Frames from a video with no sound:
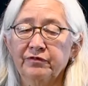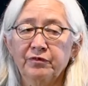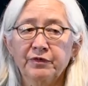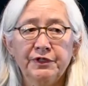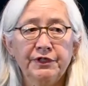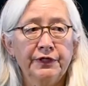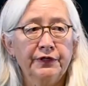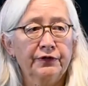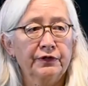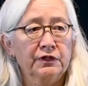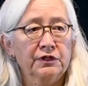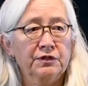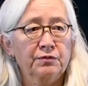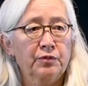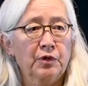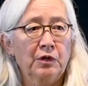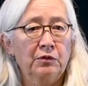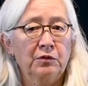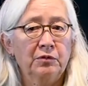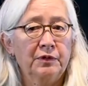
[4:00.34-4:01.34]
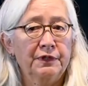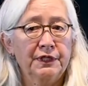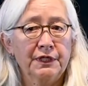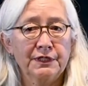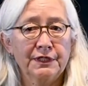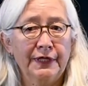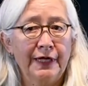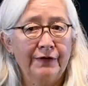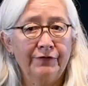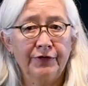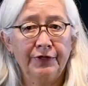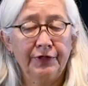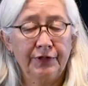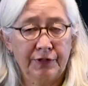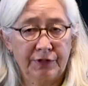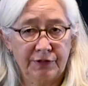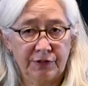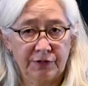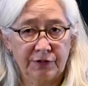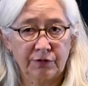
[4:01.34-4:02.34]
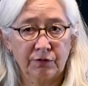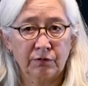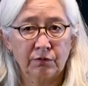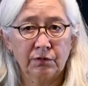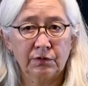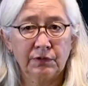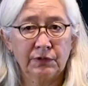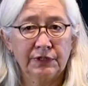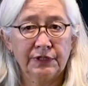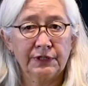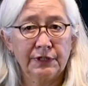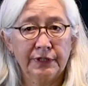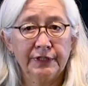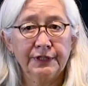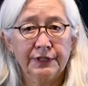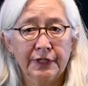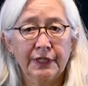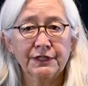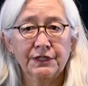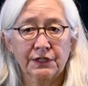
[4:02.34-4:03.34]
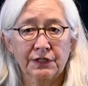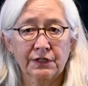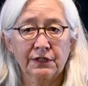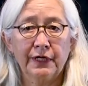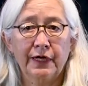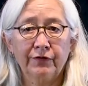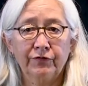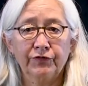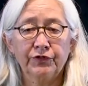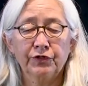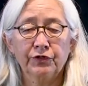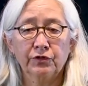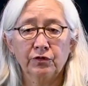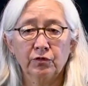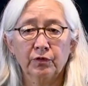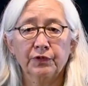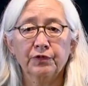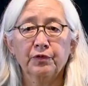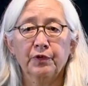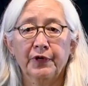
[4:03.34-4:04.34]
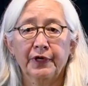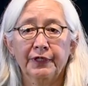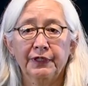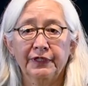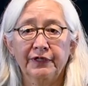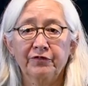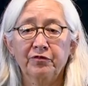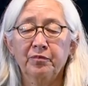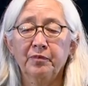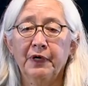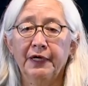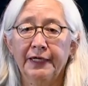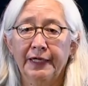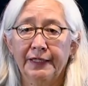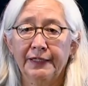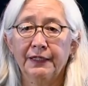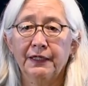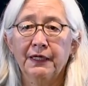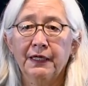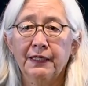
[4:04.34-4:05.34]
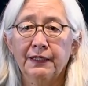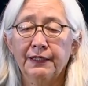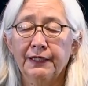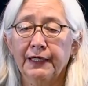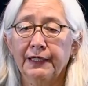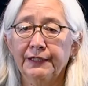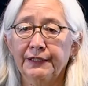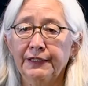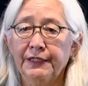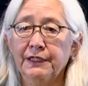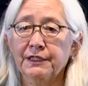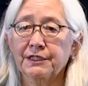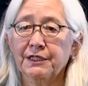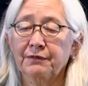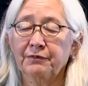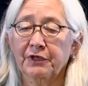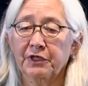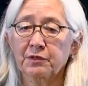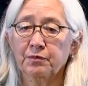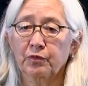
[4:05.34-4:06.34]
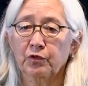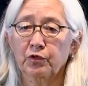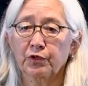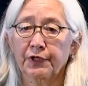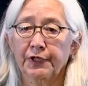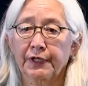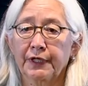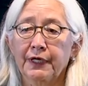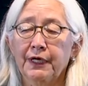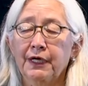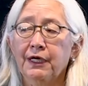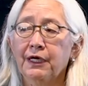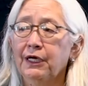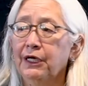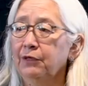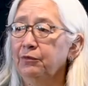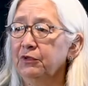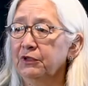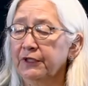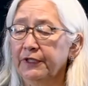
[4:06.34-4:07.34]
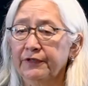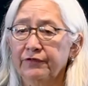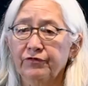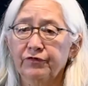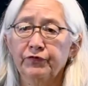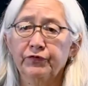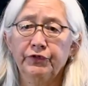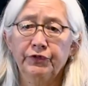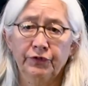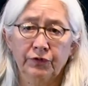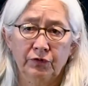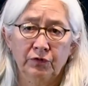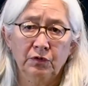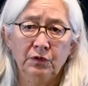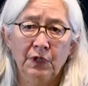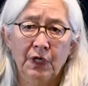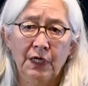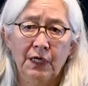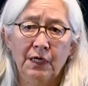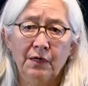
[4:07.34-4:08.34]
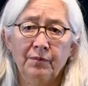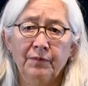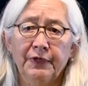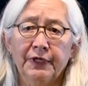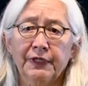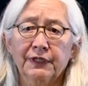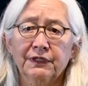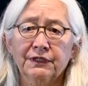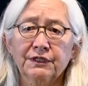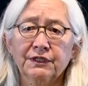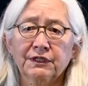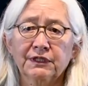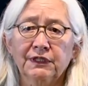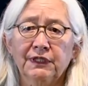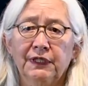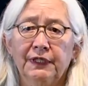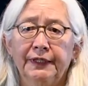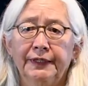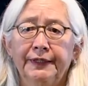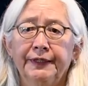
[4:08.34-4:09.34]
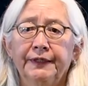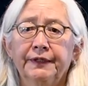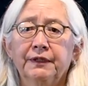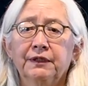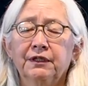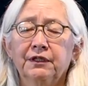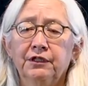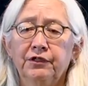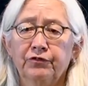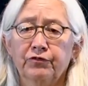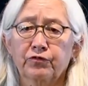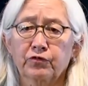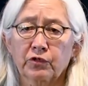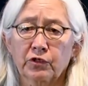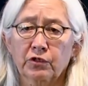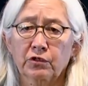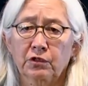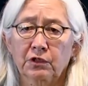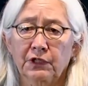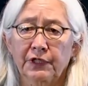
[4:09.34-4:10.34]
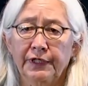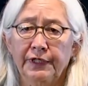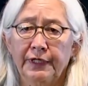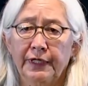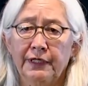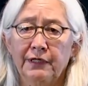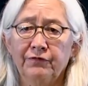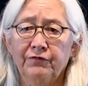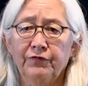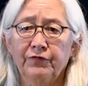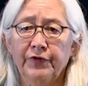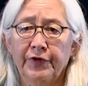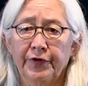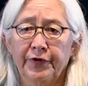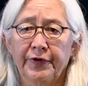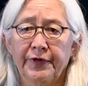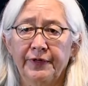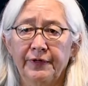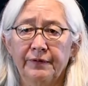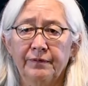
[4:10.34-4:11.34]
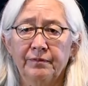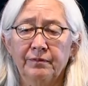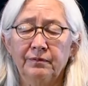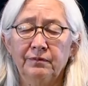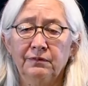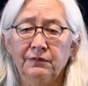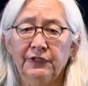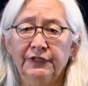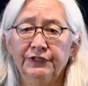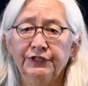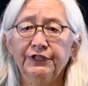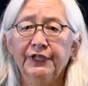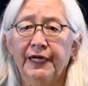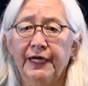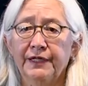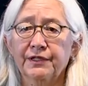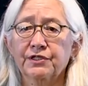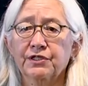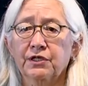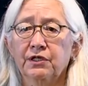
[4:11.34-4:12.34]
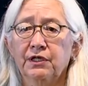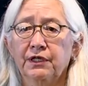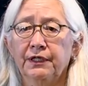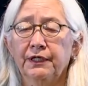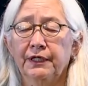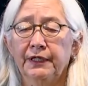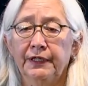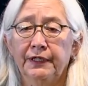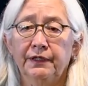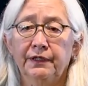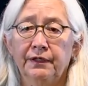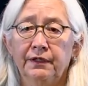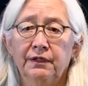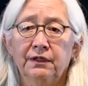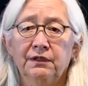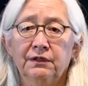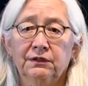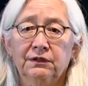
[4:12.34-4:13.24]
of materials probably doesn't have anything to do, it doesn't have to do with where I live. The ideas I'm exploring, I believe, do, because I live rurally and I'm very much hands-on in